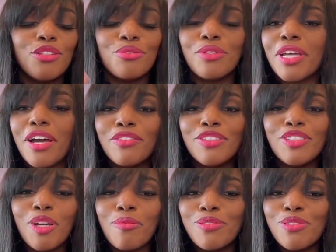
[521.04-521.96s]
do they have the
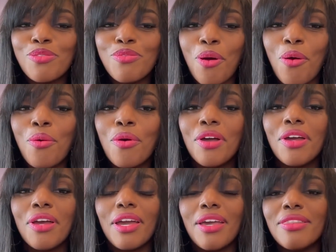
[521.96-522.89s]
chops to grow?
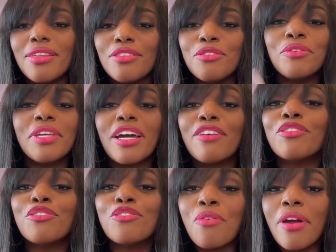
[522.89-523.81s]
And then do they have
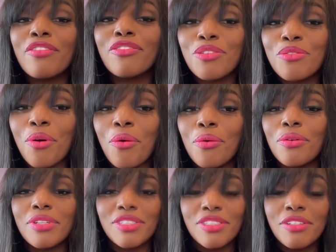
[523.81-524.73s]
the drive to grow?
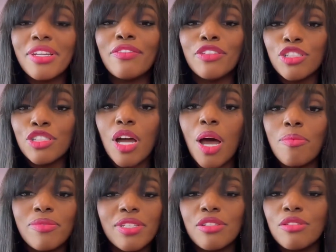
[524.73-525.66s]
Because they could have the
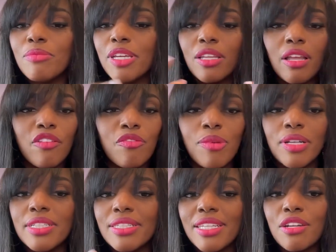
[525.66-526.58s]
chops, they could make a lot of
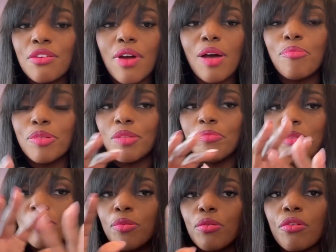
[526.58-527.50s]
money, etc. But the
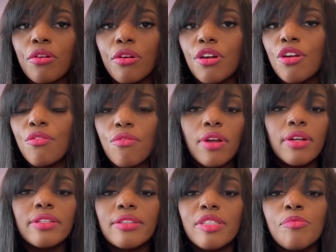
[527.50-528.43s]
people who are
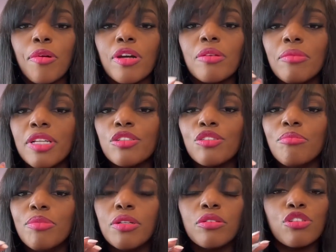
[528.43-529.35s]
running the department could
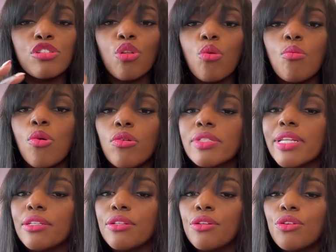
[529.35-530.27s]
be on a slow mode. It's
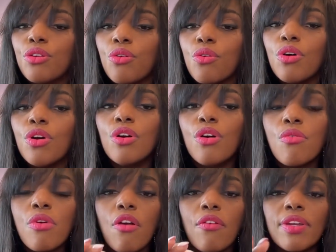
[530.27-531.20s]
like, no, no, no,
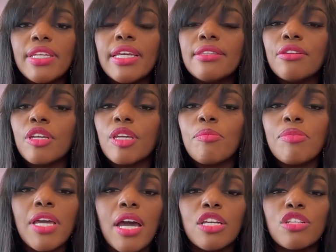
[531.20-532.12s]
we already hit the
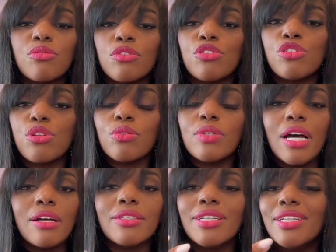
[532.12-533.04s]
KPIs, we're going to slow
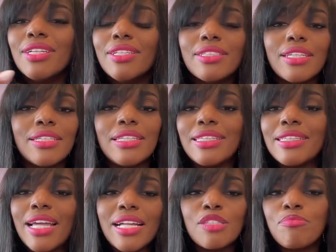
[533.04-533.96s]
down. Then
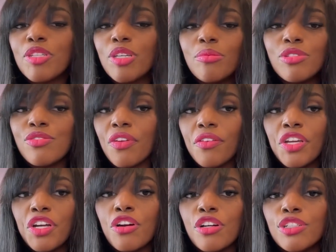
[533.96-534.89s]
that becomes very
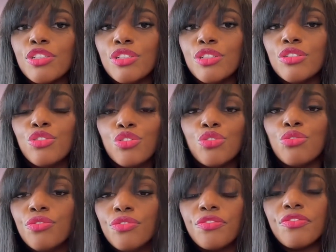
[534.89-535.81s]
hard
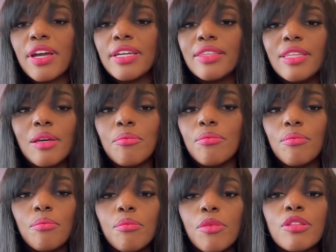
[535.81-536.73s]
to find
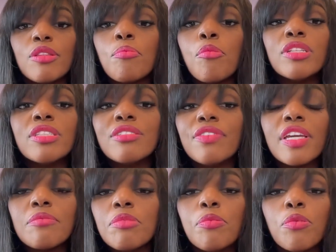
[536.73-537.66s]
them, to
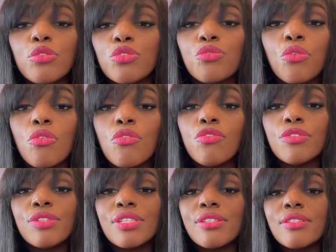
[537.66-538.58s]
motivate people to grow,
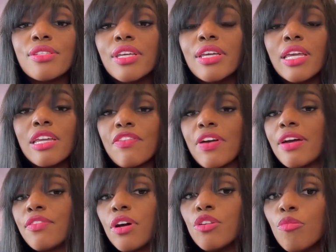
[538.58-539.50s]
versus if I
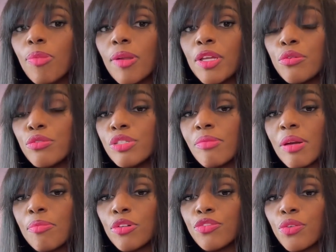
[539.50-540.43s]
have other players in my
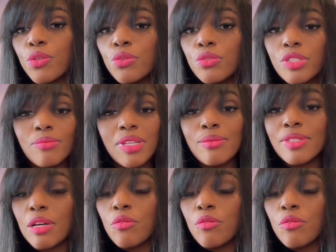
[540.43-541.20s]
portfolio, sometimes that